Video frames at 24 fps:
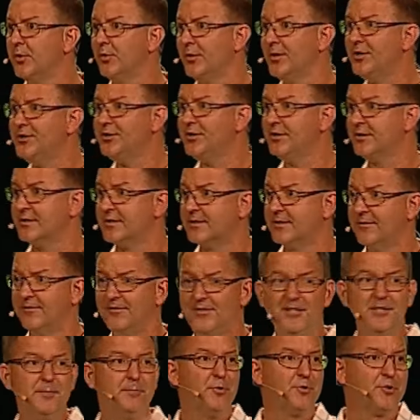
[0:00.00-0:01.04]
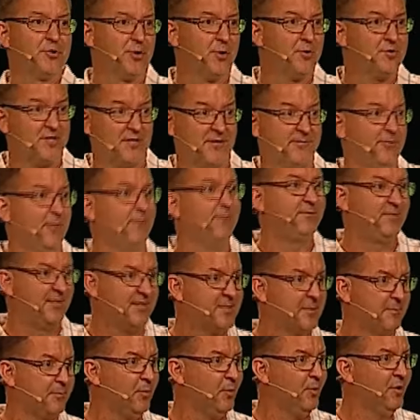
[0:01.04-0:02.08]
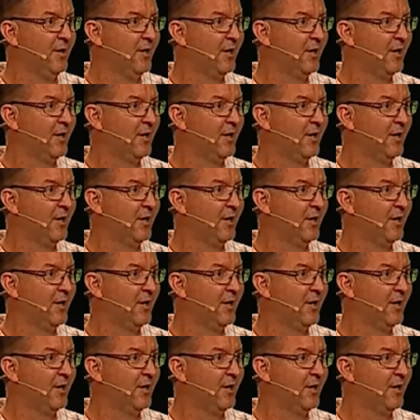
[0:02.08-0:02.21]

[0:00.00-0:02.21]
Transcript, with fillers: Christians. The visible church is for visible